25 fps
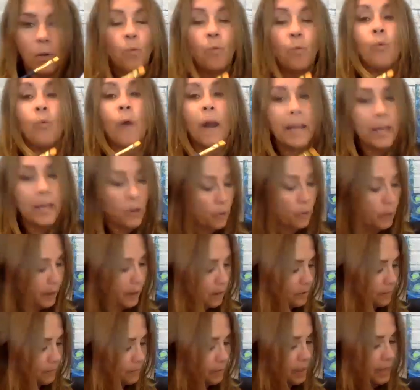way
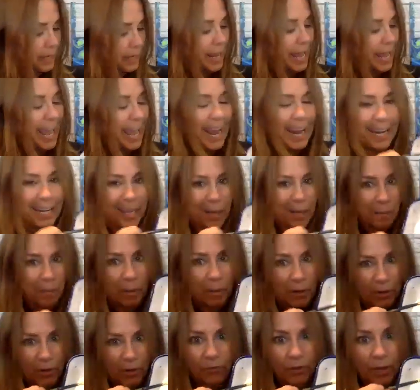quicker than adding a
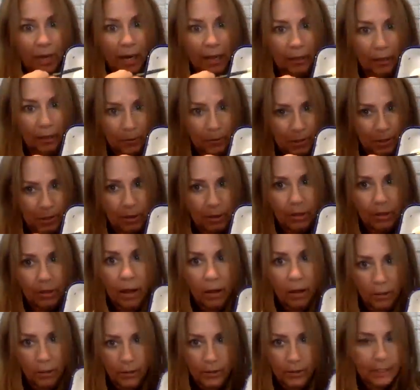bunch of yellow to the
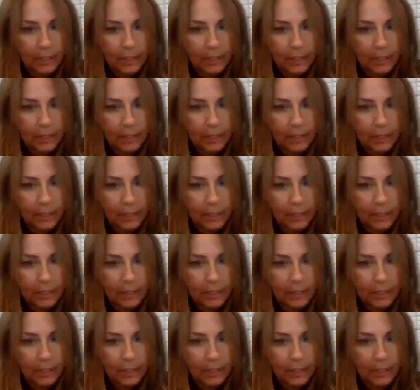color